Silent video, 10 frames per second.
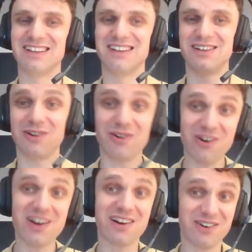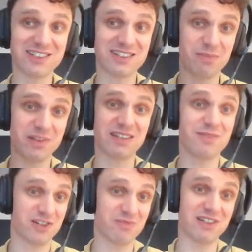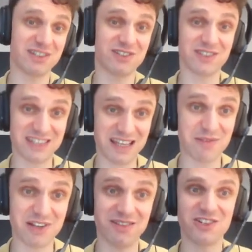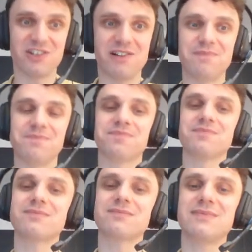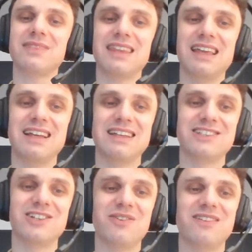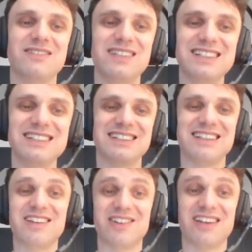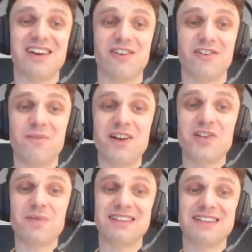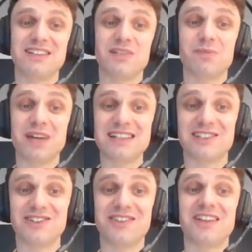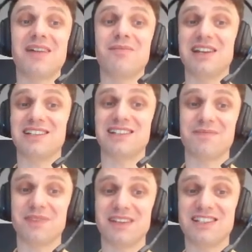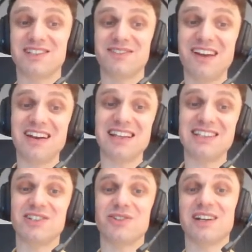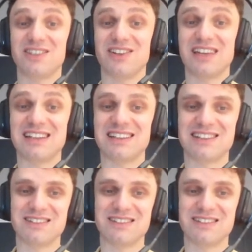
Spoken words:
or across repeated measurements of the same individual? So this standard error of measurement depends on reliability. It is very easy to calculate it.